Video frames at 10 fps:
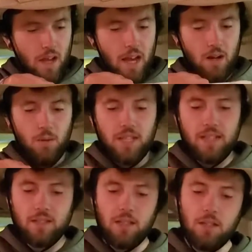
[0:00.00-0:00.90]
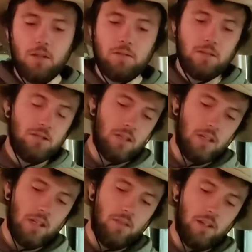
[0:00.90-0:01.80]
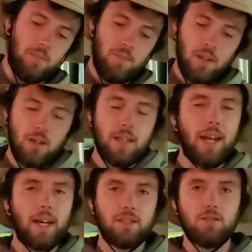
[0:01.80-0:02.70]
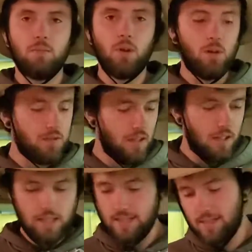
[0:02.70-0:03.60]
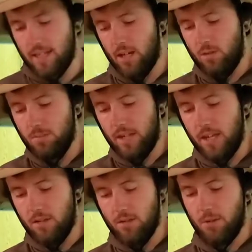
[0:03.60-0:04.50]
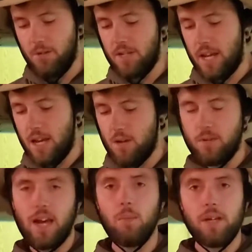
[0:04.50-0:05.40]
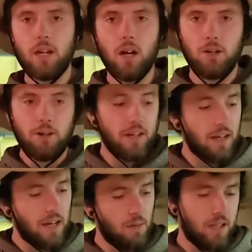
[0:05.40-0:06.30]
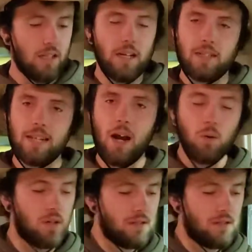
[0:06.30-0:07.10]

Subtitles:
And what that's going to do is it's just going to give it that extra protein, and that's going to help get you through your day without being hungry again within the next hour or